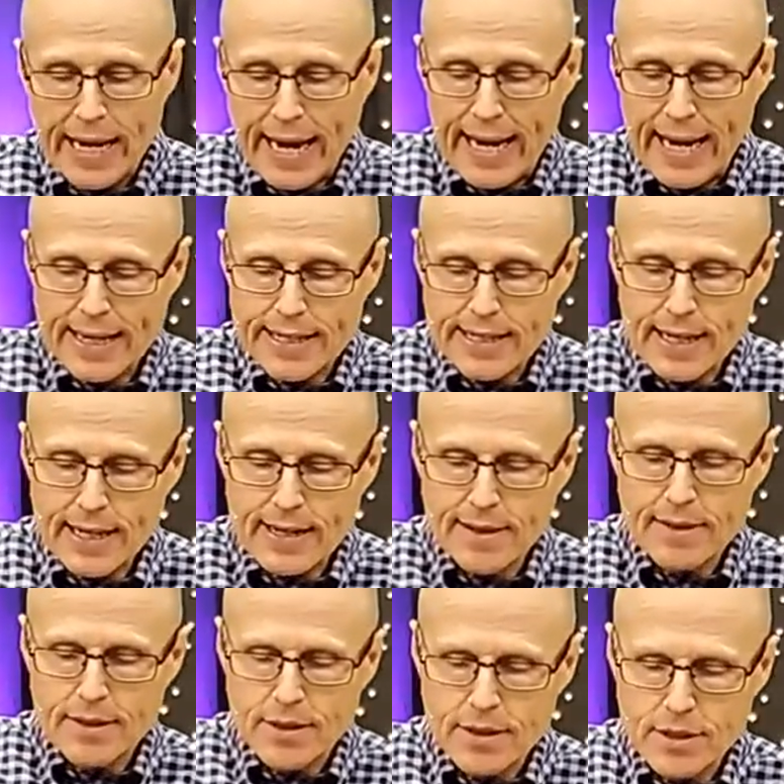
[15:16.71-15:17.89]
And
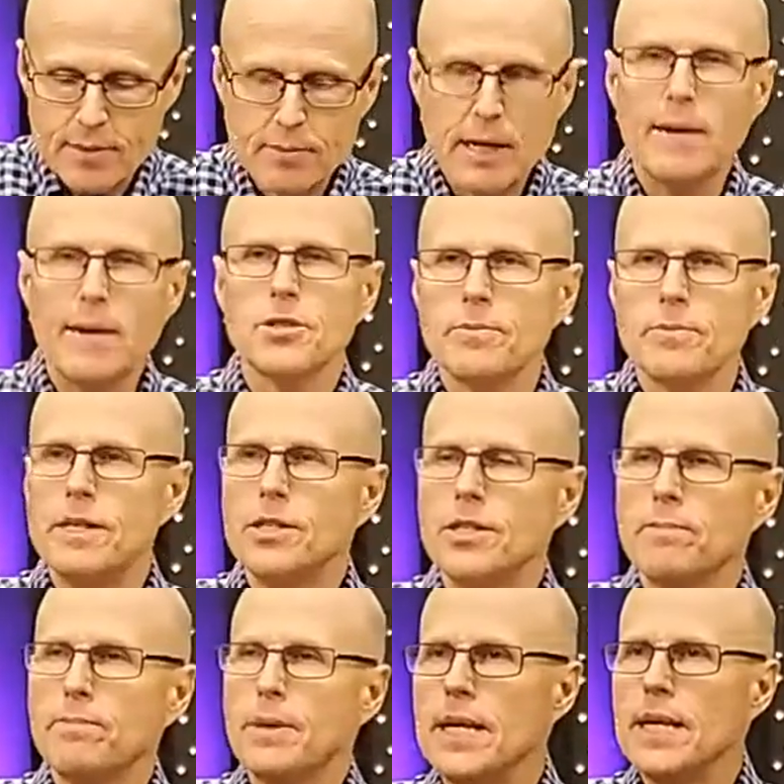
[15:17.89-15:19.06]
uh, sometimes there'd be
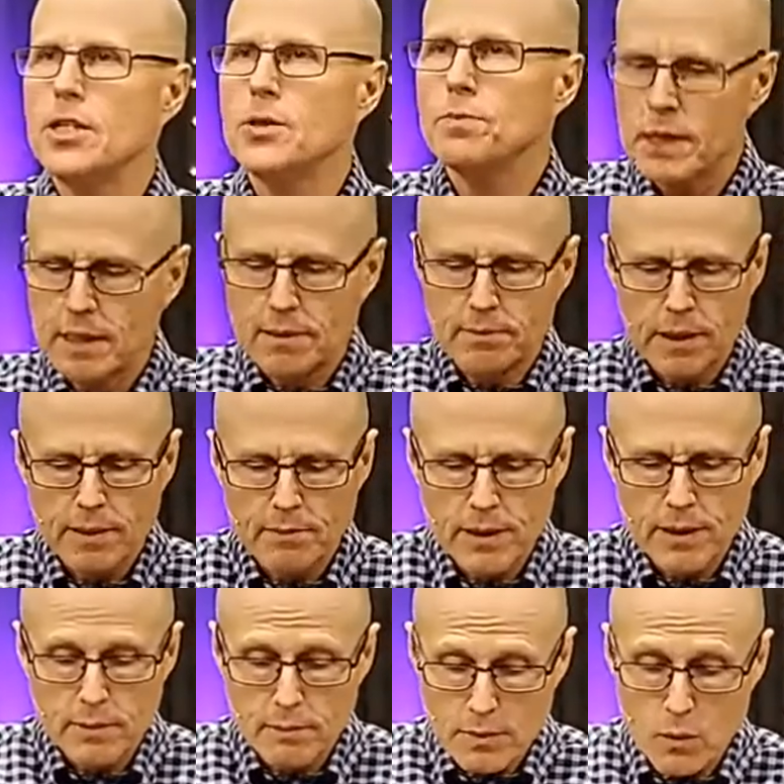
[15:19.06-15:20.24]
some peace, but, but,
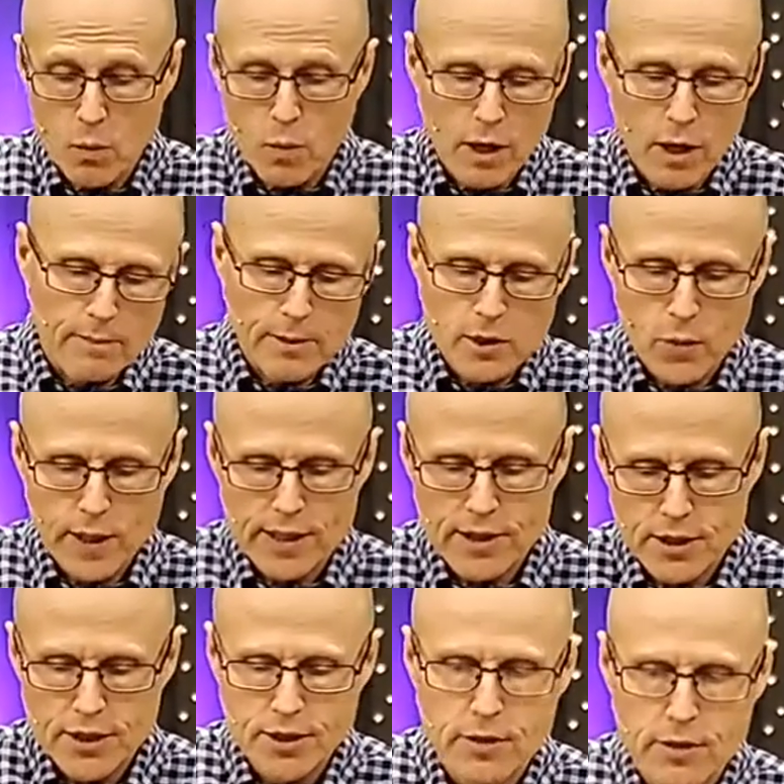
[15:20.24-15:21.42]
but, but war between the
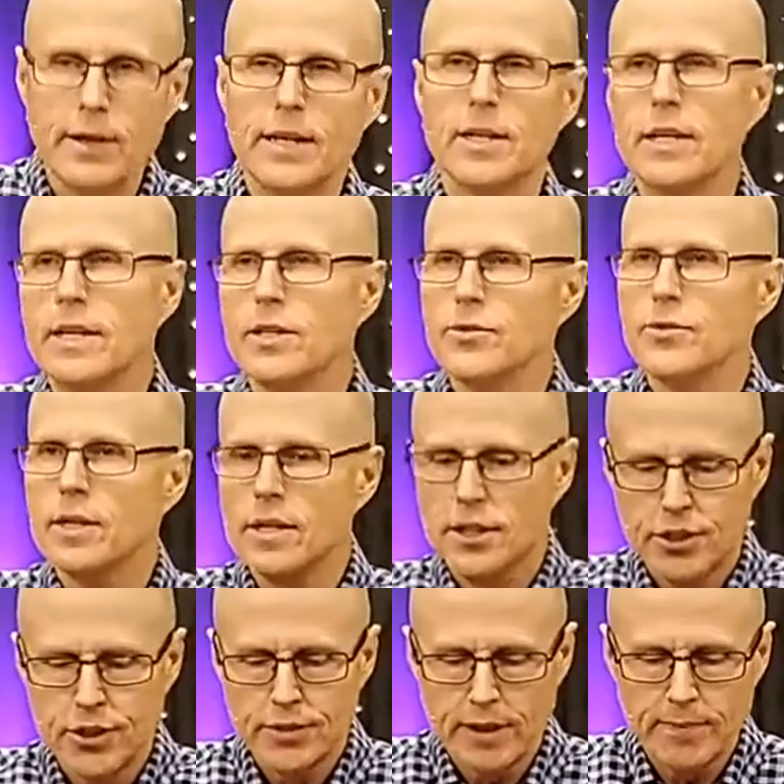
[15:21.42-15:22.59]
two, Israel and
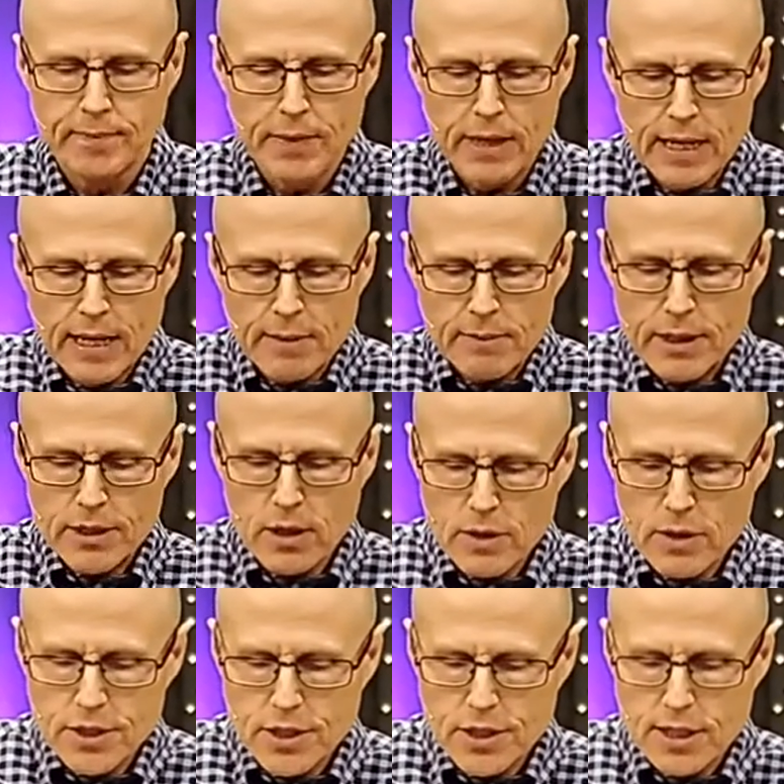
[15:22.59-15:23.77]
Judah. But
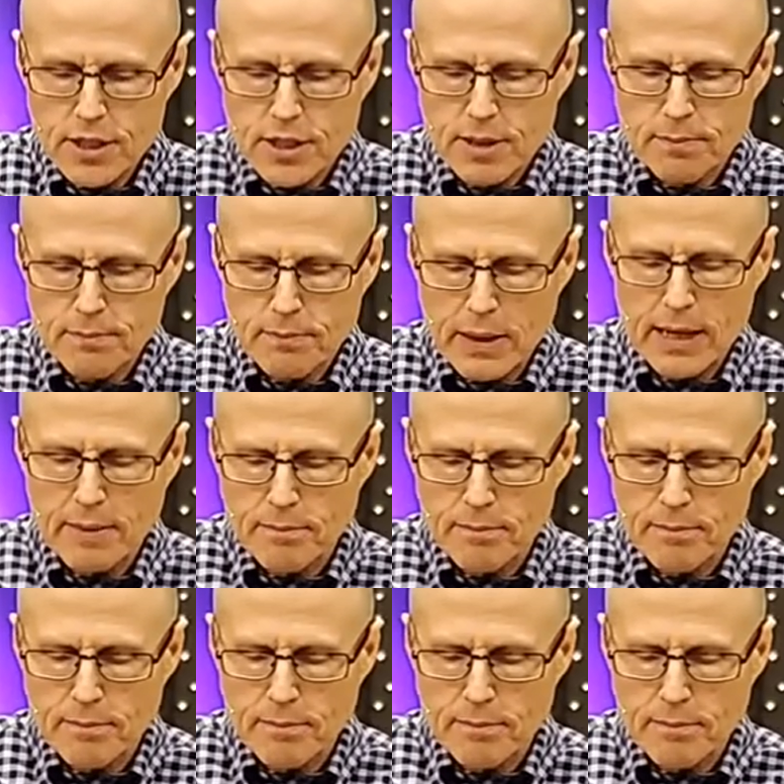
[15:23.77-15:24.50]
notice this, uh,